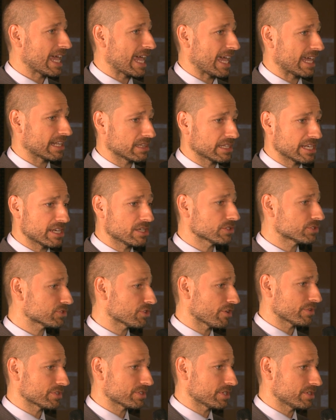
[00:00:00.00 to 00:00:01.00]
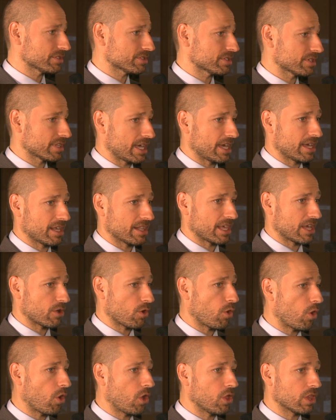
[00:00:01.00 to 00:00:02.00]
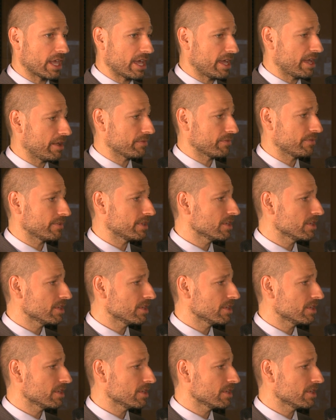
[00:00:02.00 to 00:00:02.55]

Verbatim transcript: and legal services that, that all have